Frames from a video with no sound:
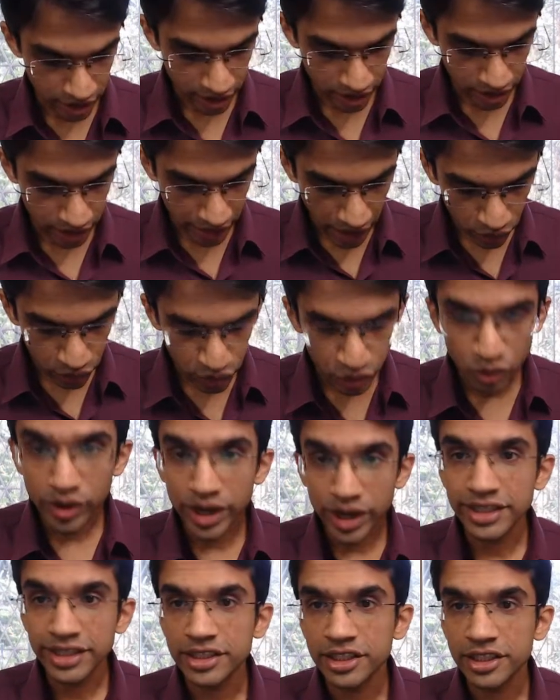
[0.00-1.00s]
Now you
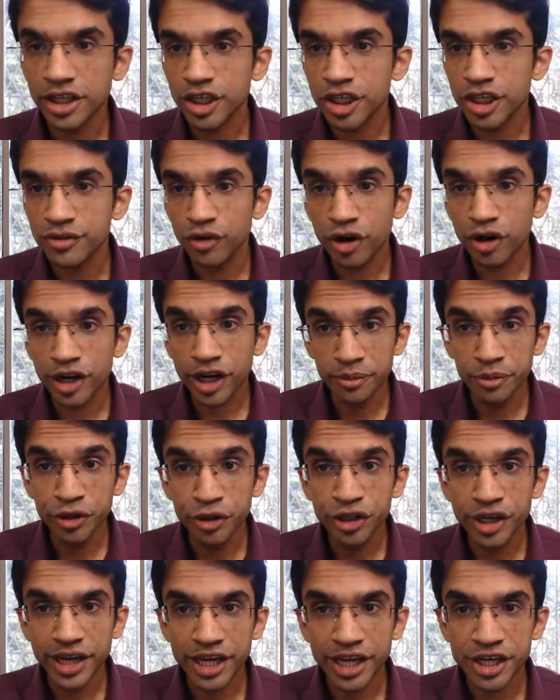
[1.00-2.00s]
can search for
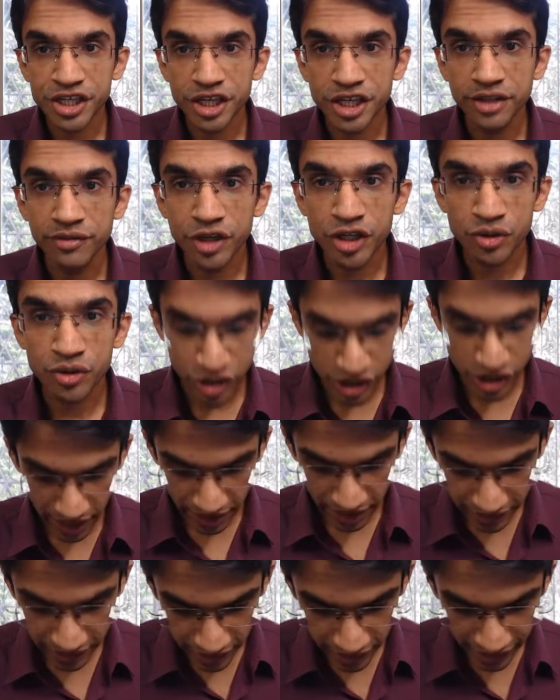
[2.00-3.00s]
communication, which was
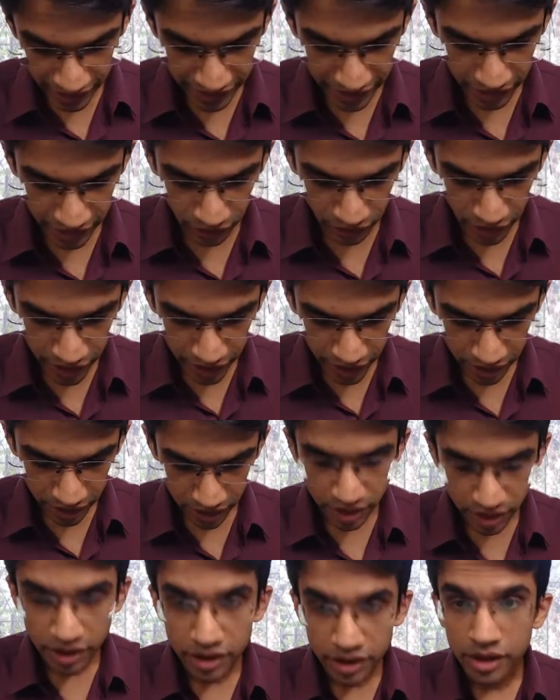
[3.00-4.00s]
another keyword
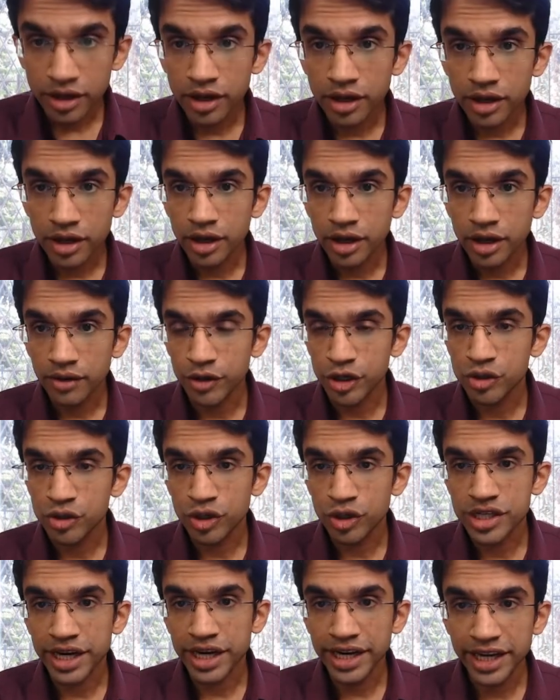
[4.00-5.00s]
which
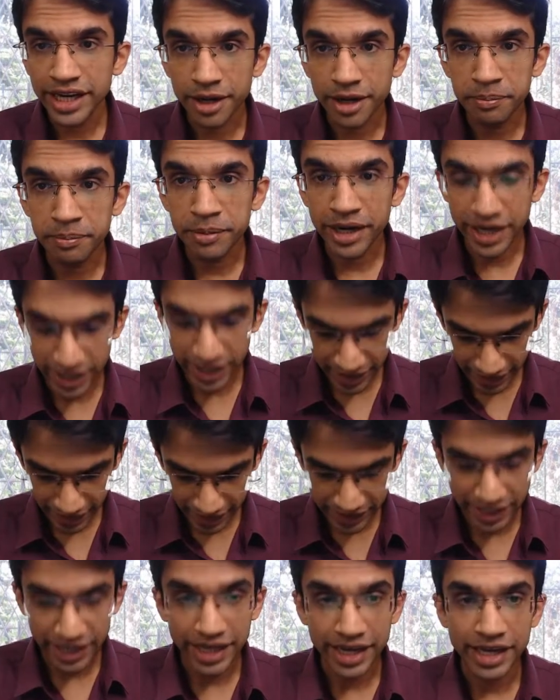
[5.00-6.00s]
was getting repeated
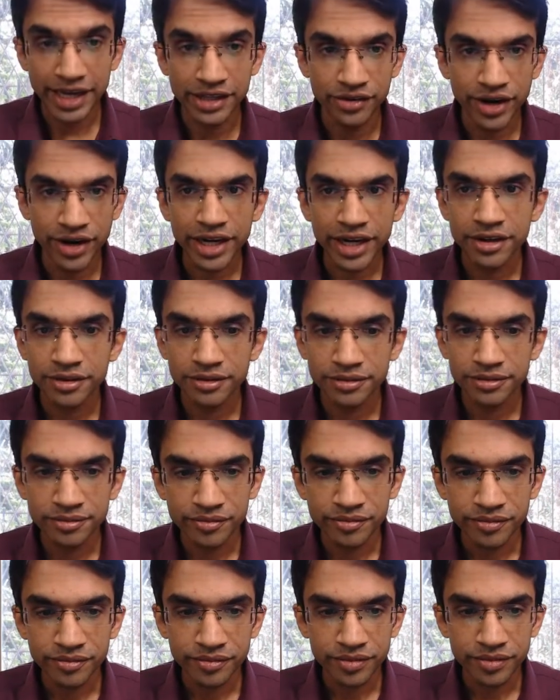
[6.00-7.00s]
again and again, right?
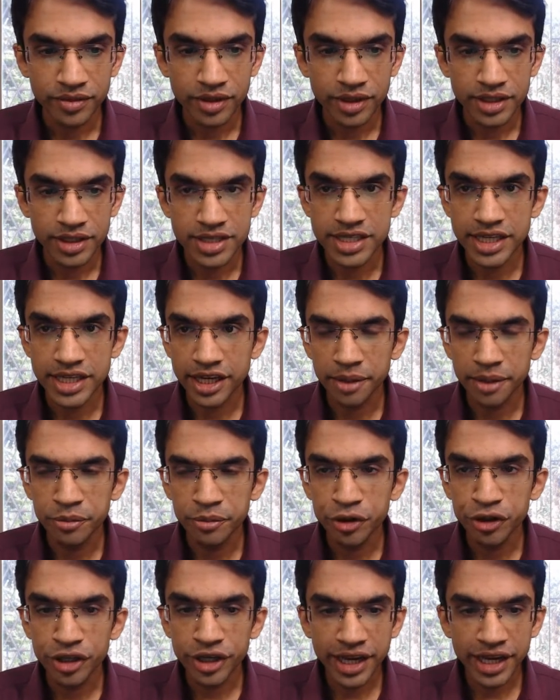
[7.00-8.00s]
See,
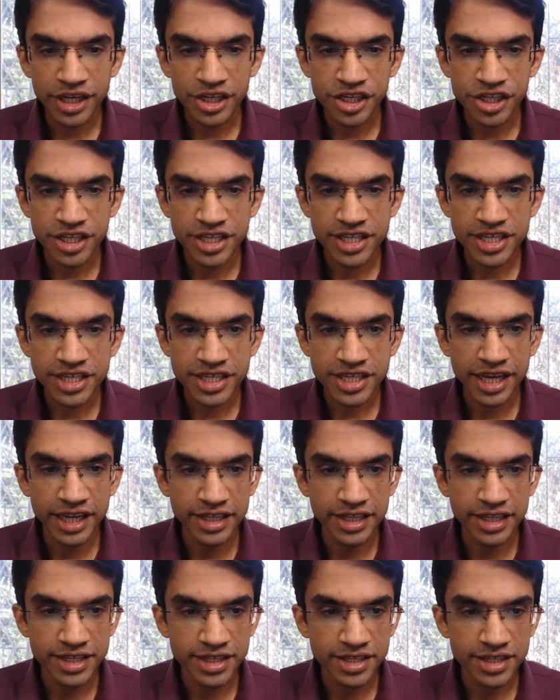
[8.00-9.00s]
communication
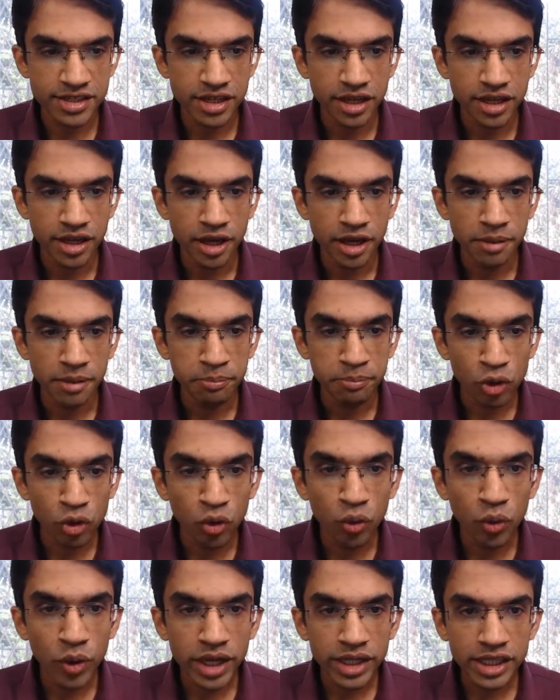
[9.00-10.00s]
skills,
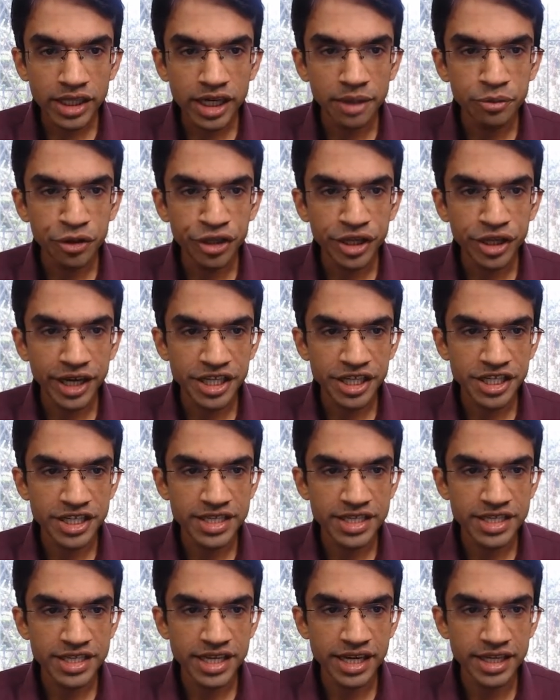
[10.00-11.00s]
proven communication
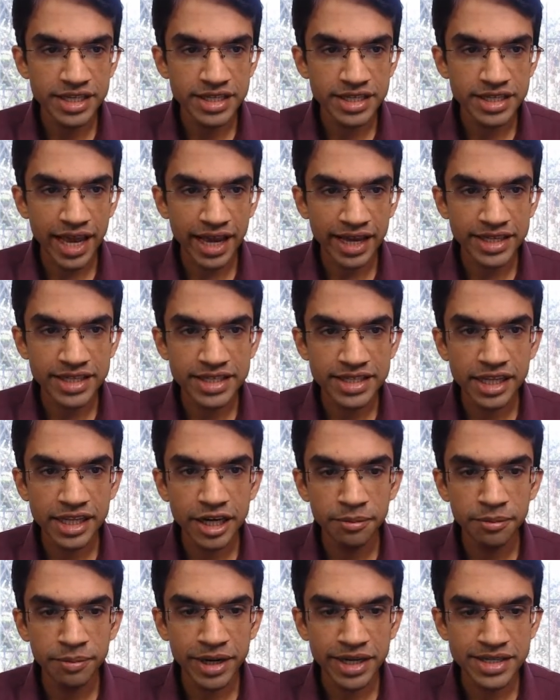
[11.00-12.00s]
skills,
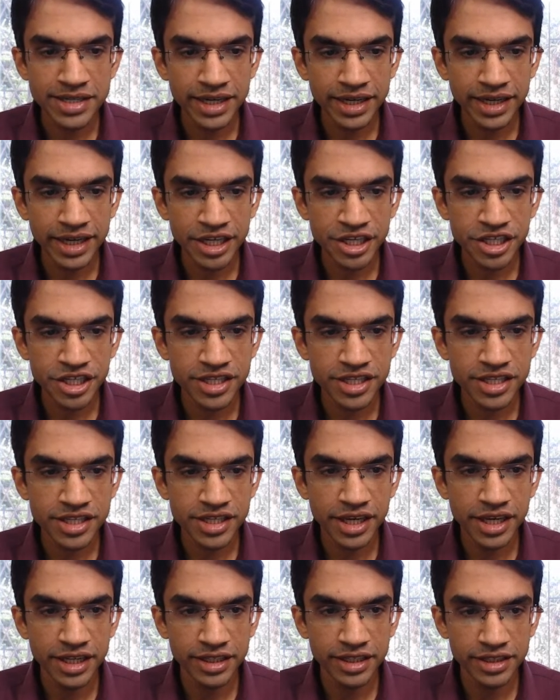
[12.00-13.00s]
excellent presentation
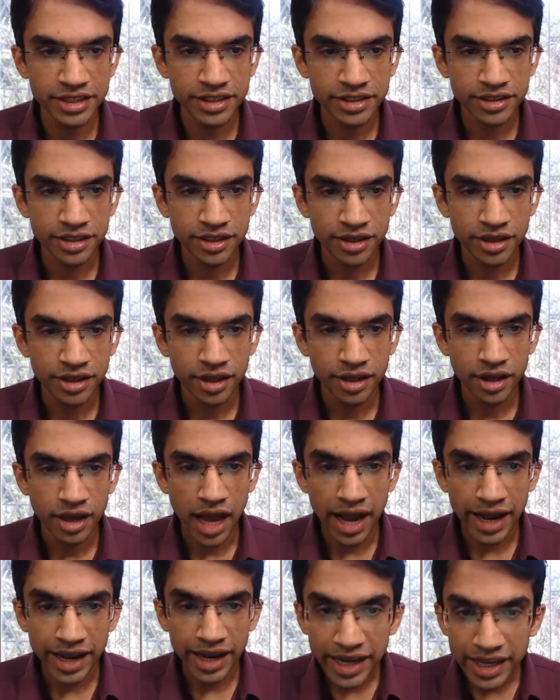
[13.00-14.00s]
skills,
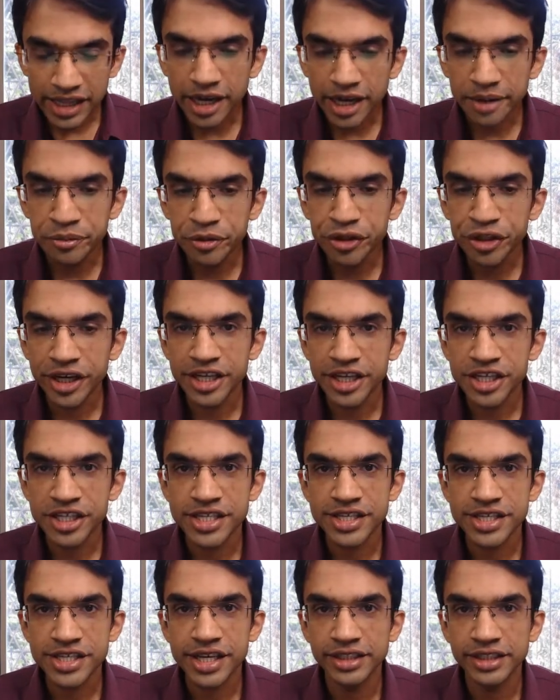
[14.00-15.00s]
again
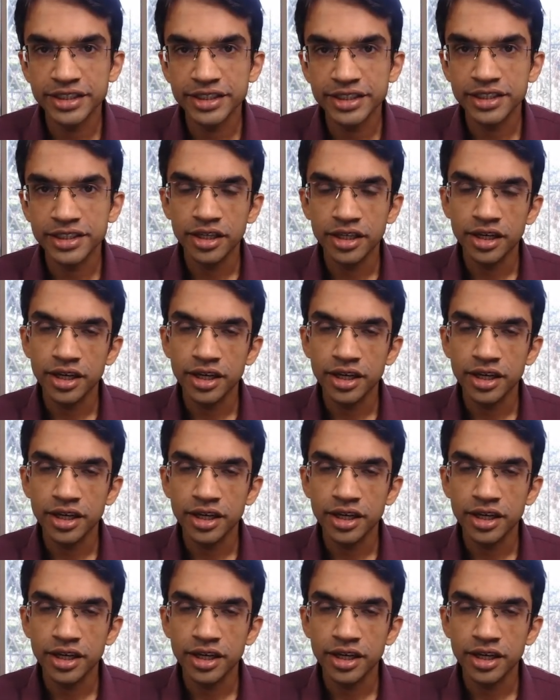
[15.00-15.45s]
communication skills.